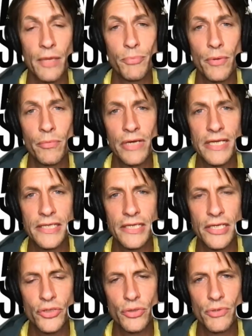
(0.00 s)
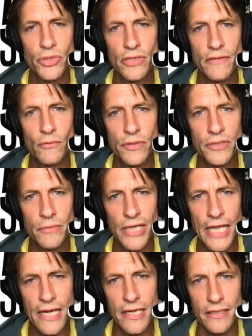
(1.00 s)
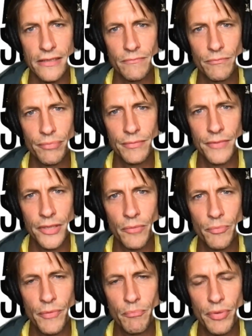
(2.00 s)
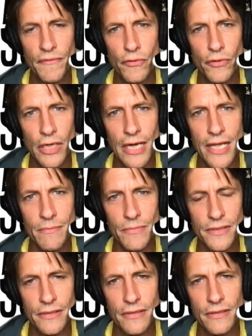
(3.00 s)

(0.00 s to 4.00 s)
a probability distribution of quantum mechanics, but before a collapse.